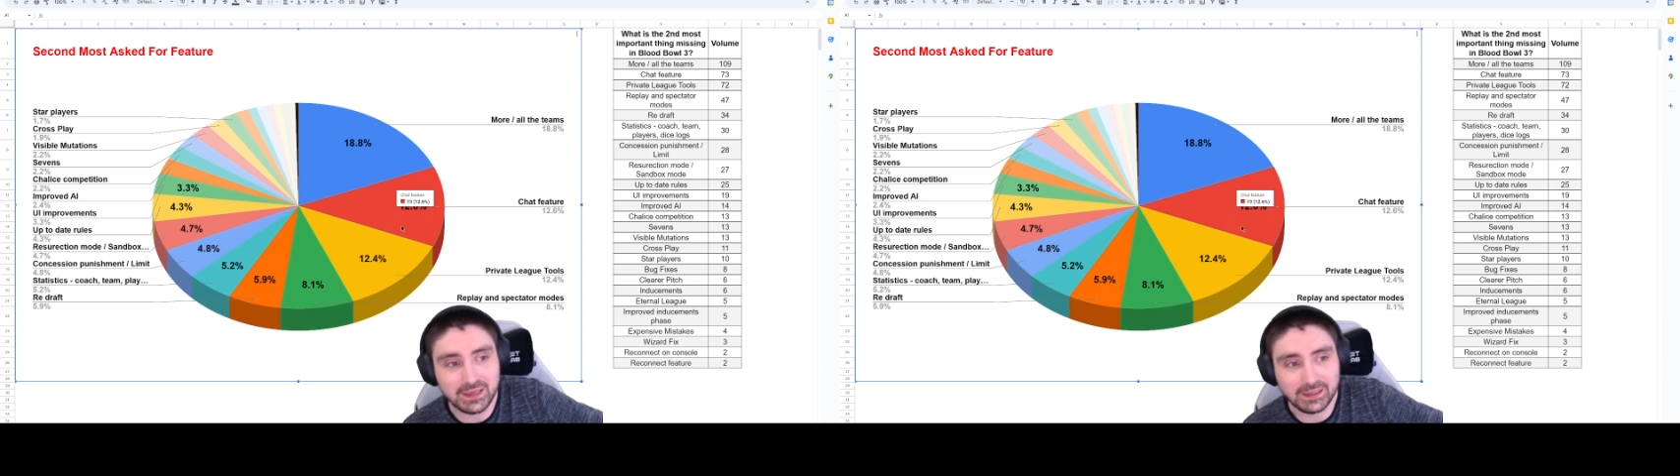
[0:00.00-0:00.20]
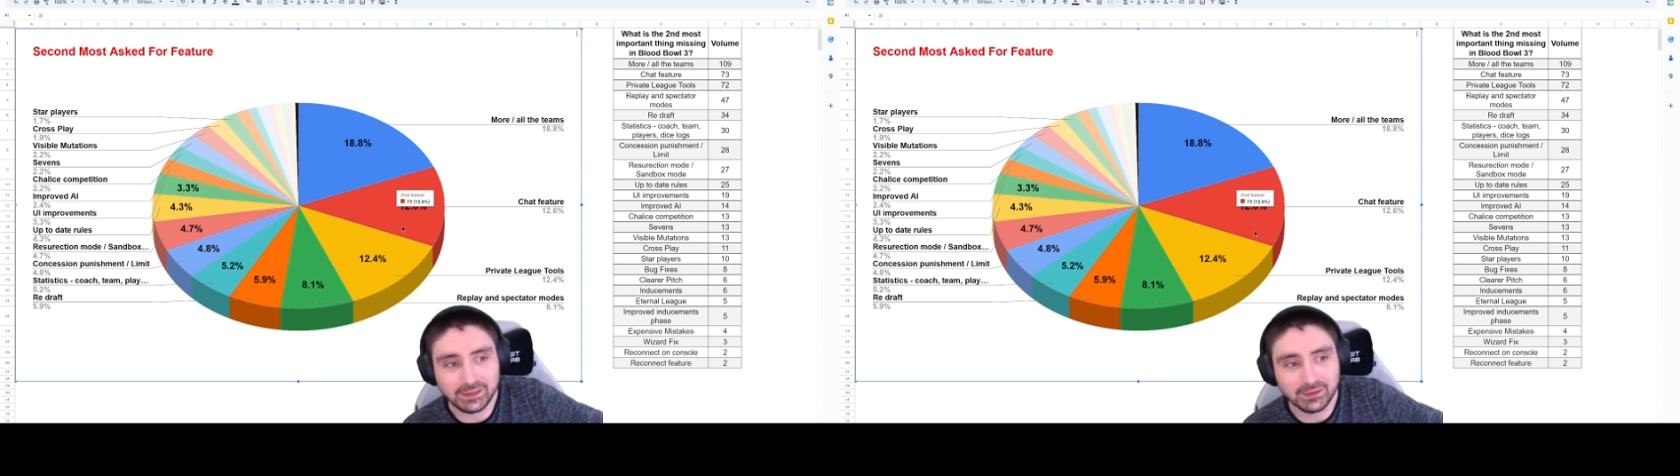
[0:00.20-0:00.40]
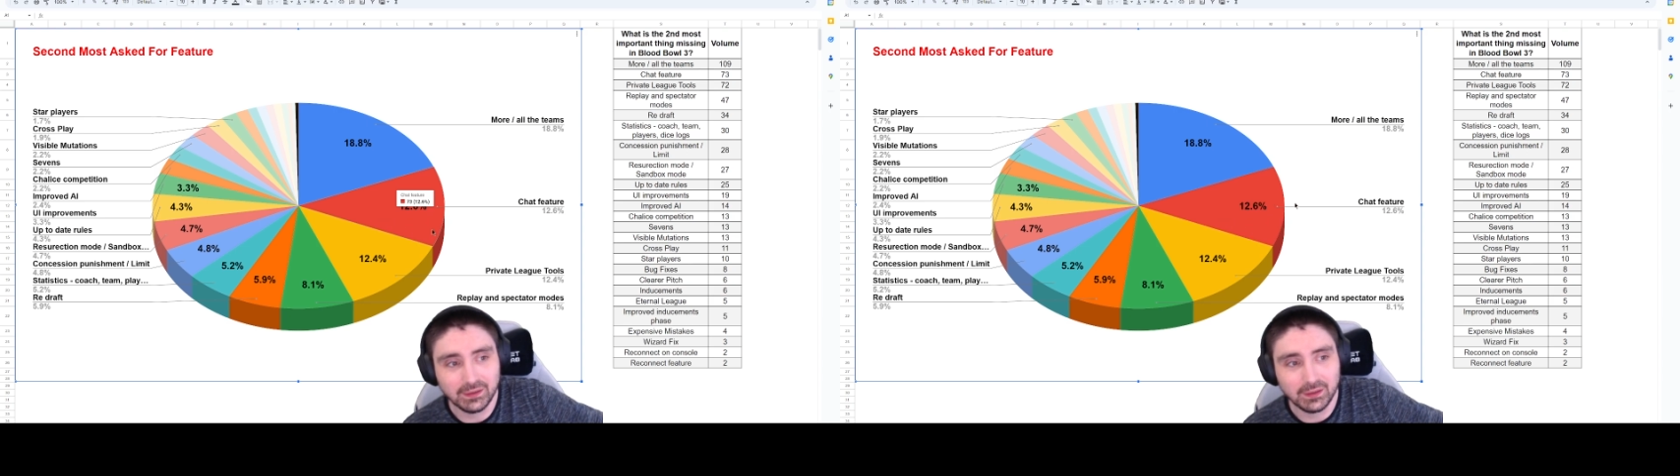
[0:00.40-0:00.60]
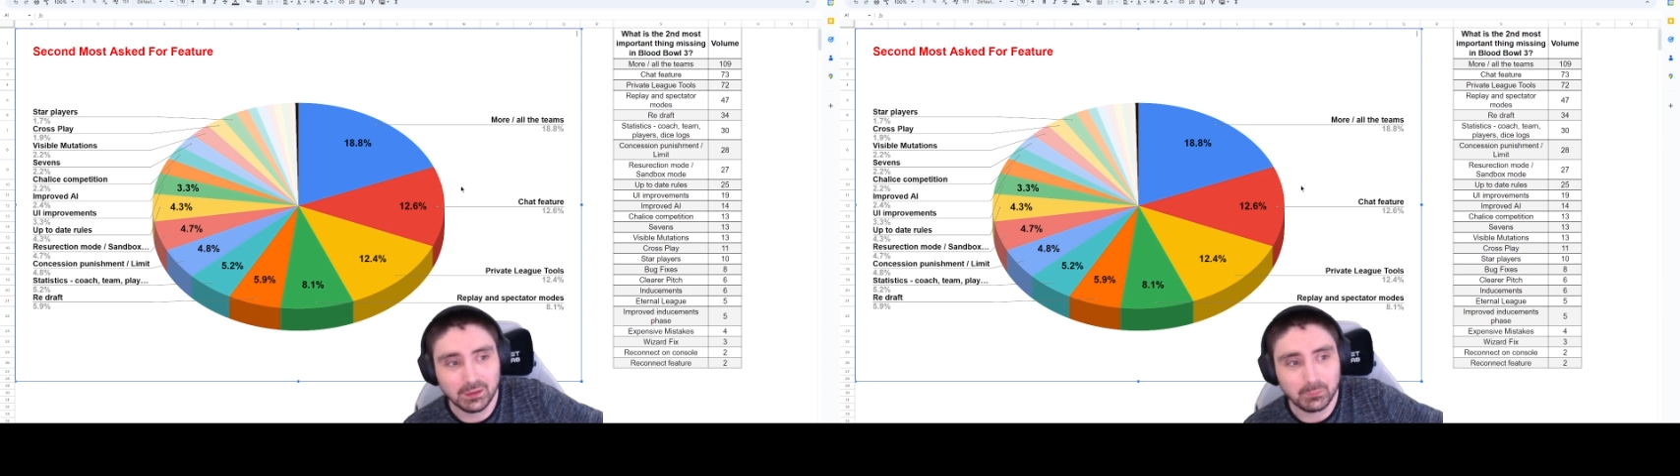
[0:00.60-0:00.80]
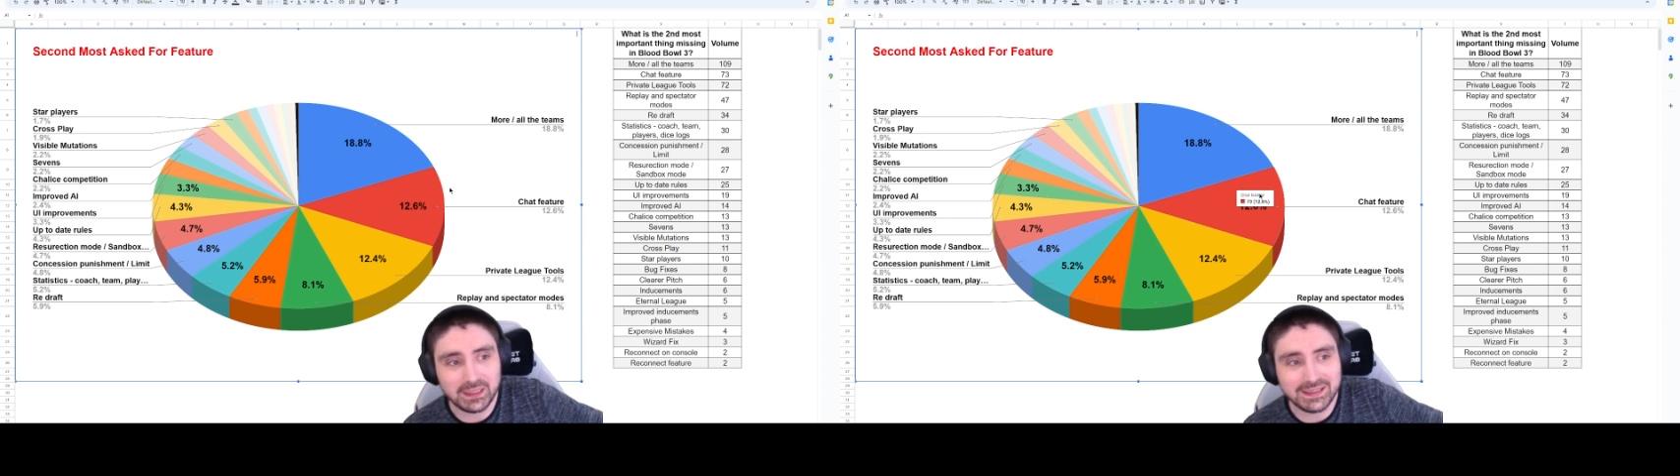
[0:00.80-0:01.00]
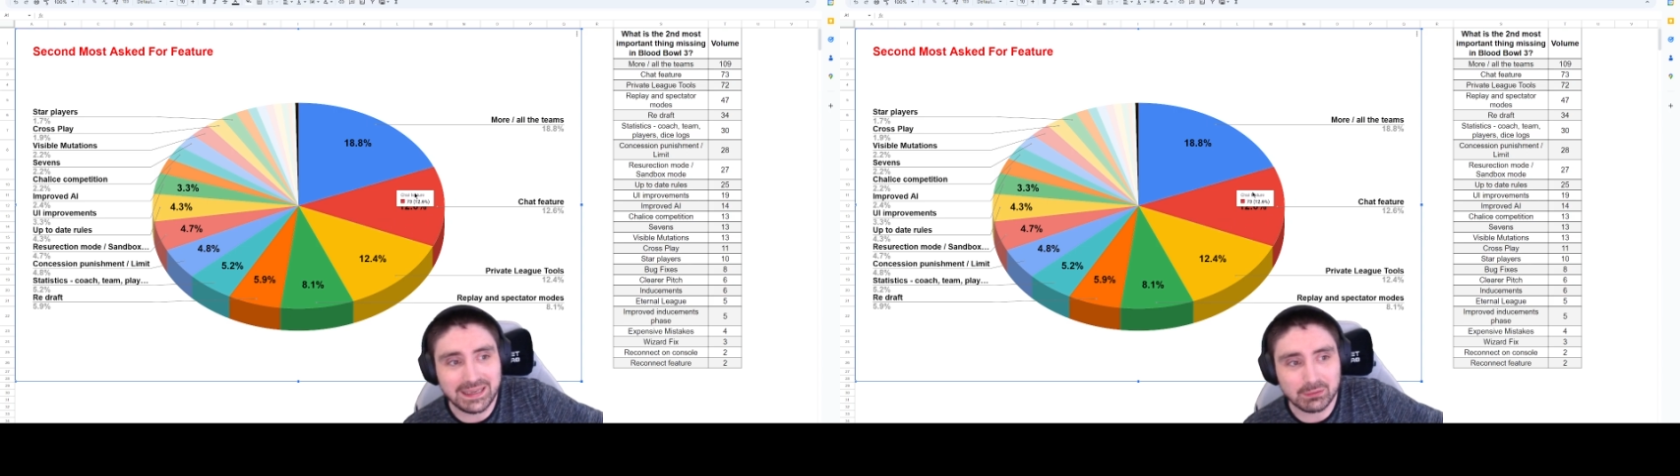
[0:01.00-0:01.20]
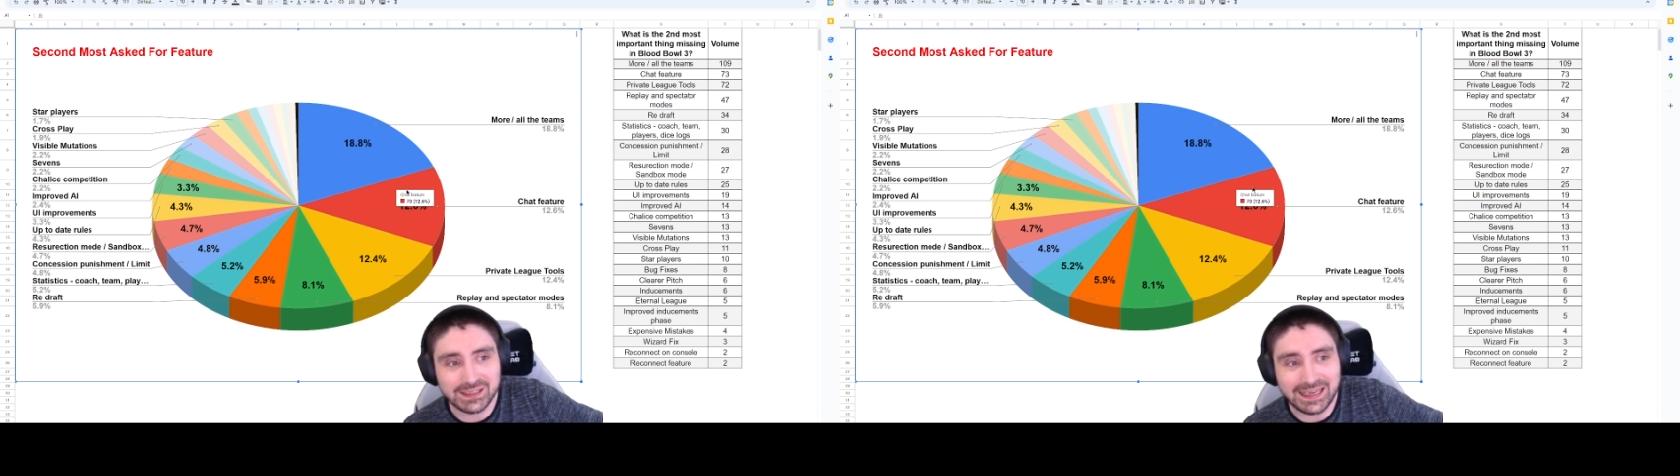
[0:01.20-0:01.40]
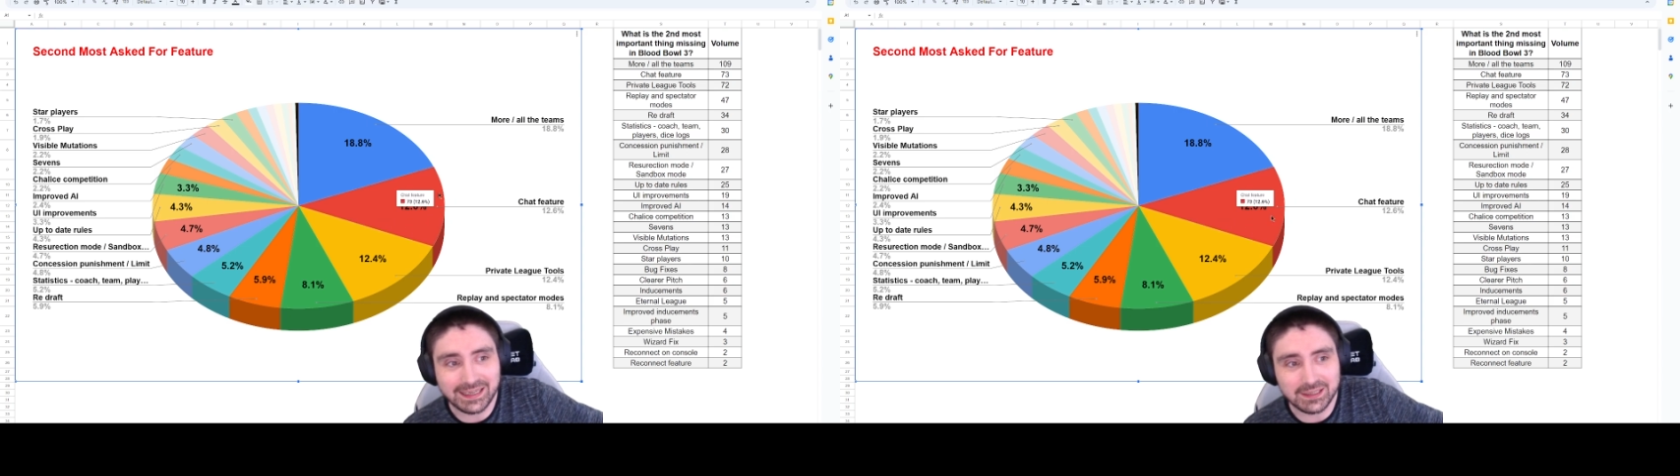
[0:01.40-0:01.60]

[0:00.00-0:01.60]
thing, but it's now second.